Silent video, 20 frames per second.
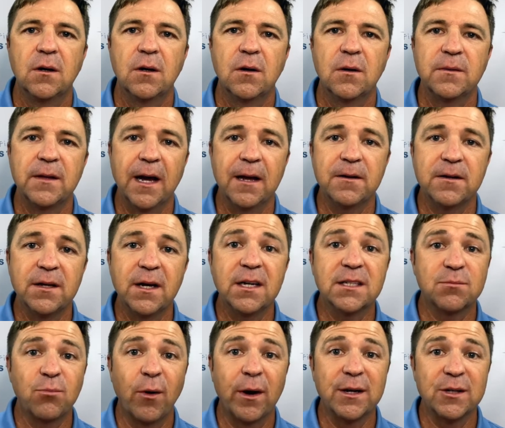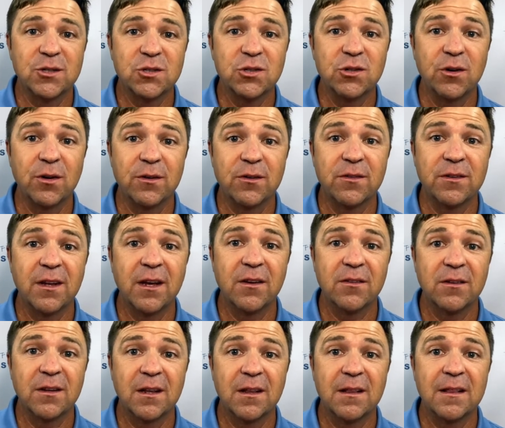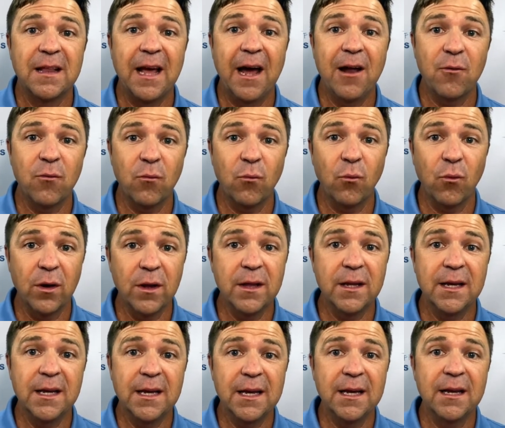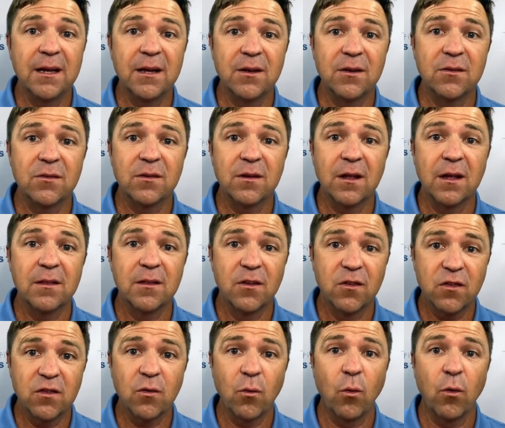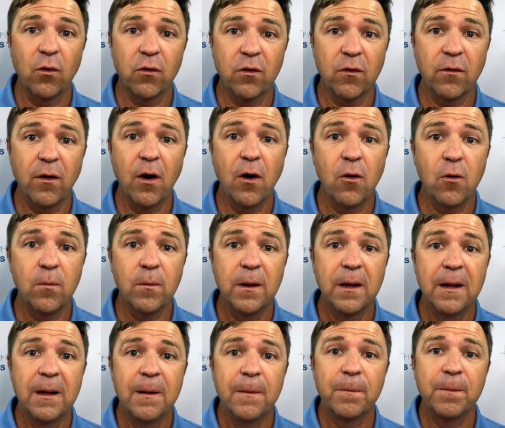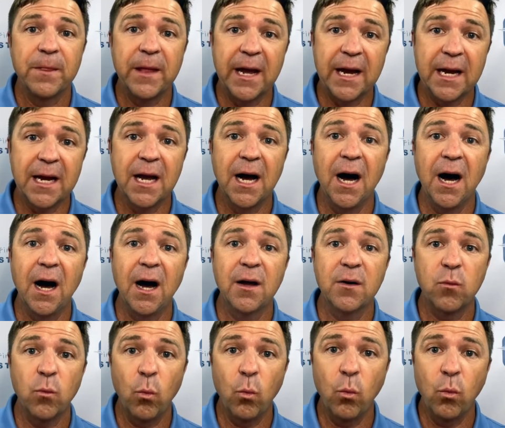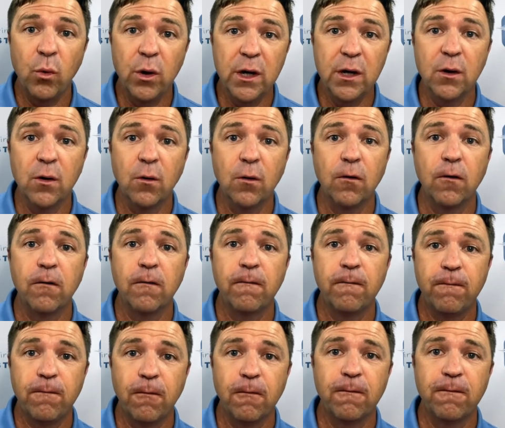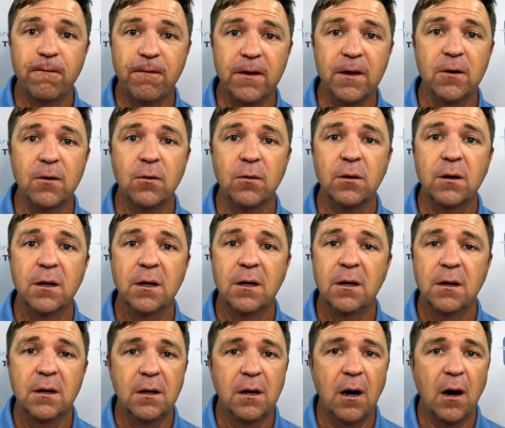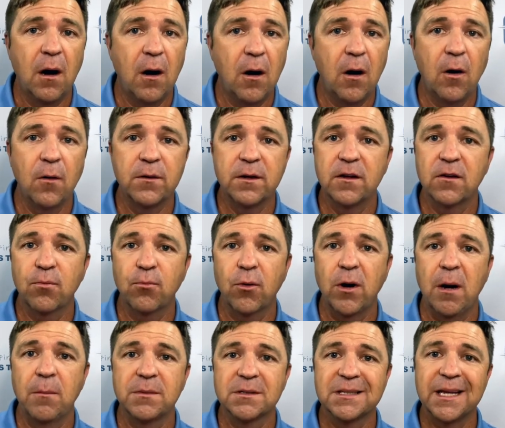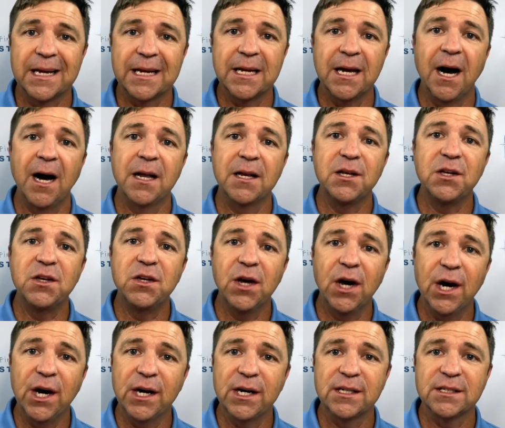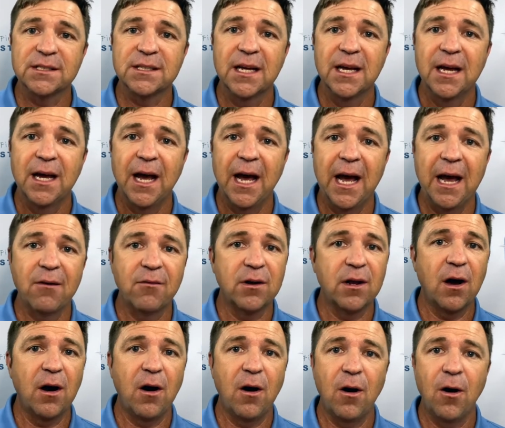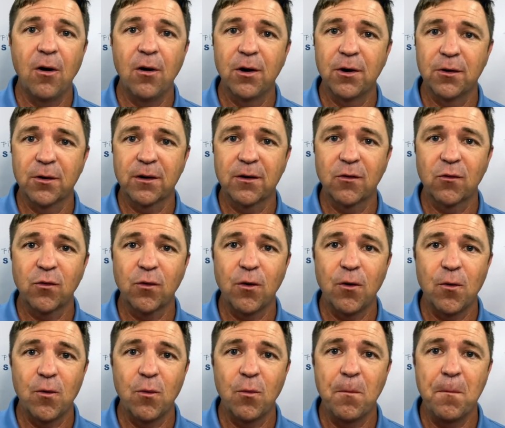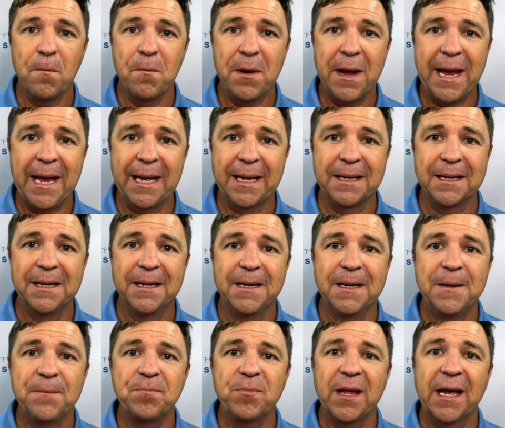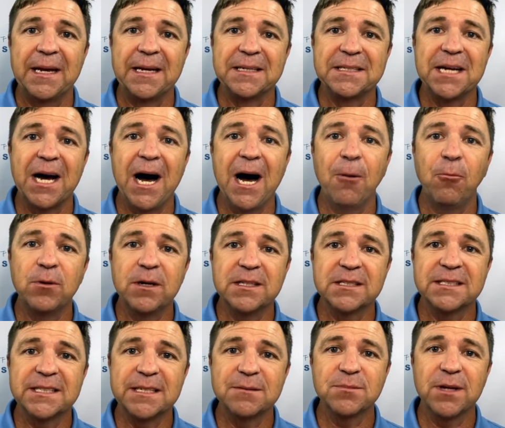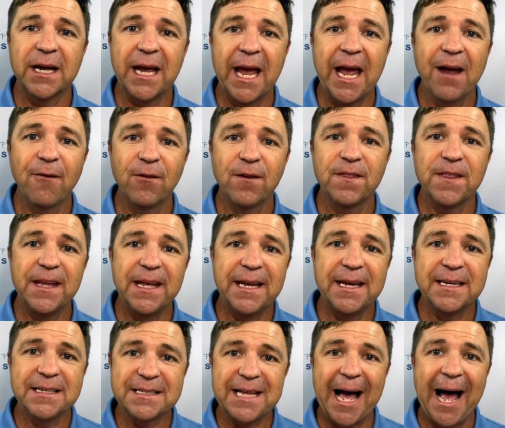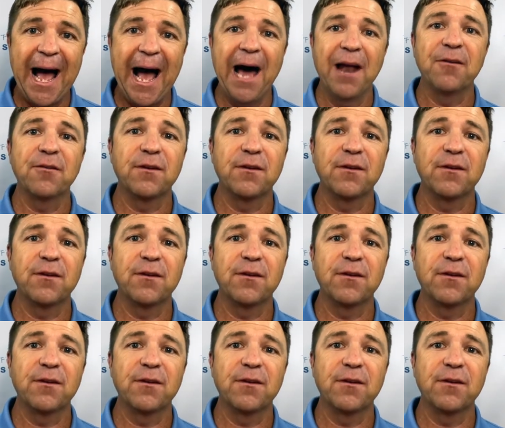That does bring assurance, doesn't it? That really is the source of hope, that God will fulfill all that He's promised, that God does have it all under control. Man, in a time when it seems like everything is out of